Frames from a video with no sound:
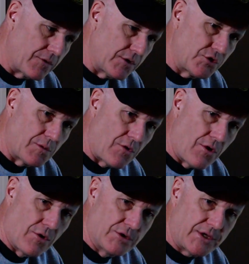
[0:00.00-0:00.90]
the
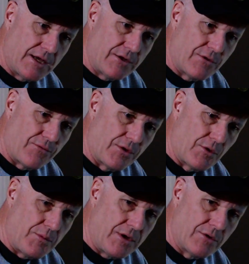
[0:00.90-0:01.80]
Chamorros hated the
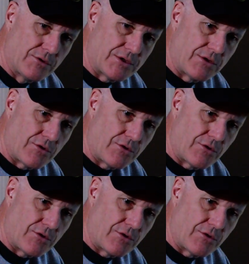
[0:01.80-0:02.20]
Filipinos and